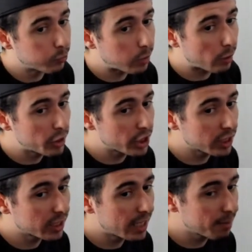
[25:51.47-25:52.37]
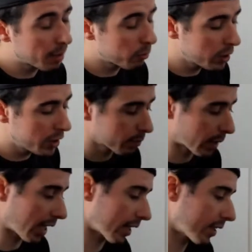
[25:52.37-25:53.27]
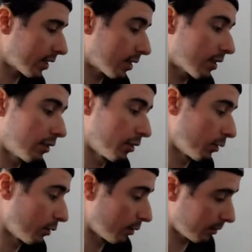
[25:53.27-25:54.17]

I wish I could take my words back. Ooh.